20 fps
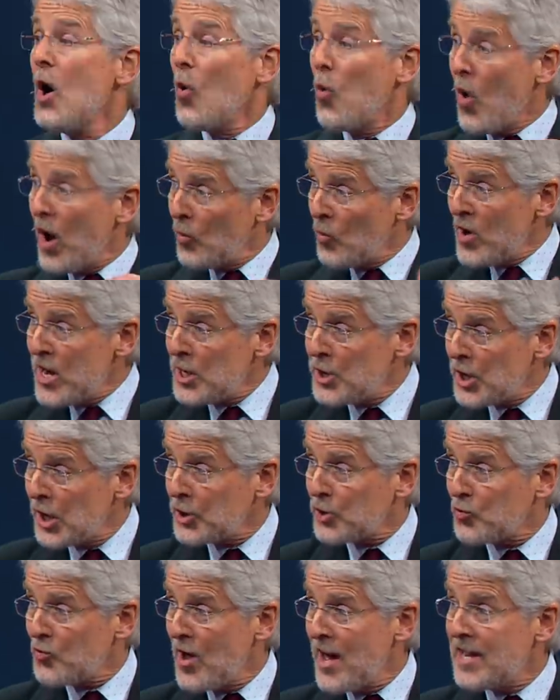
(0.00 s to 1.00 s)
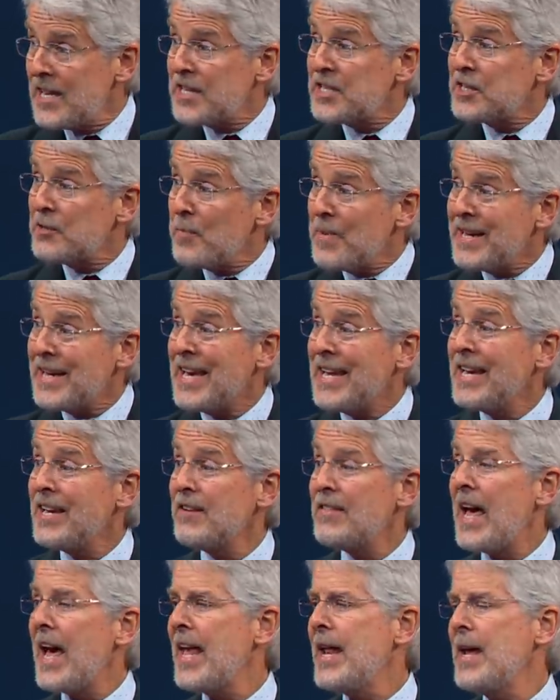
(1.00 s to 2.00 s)
What we just read is the beginning
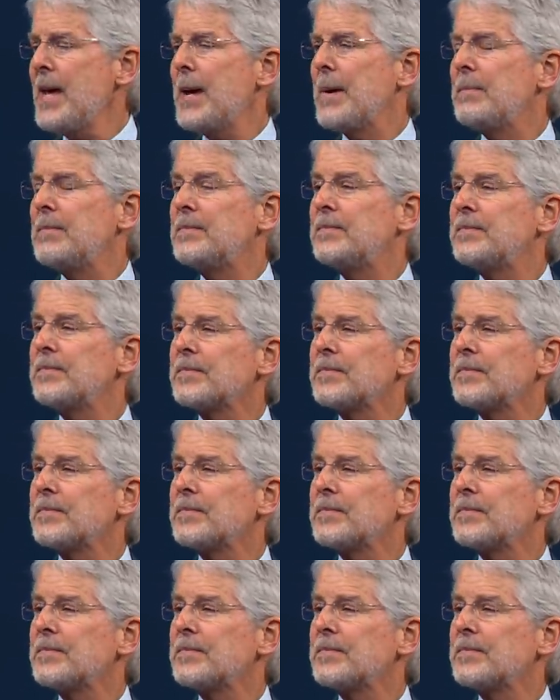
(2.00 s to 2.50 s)
of that hymn.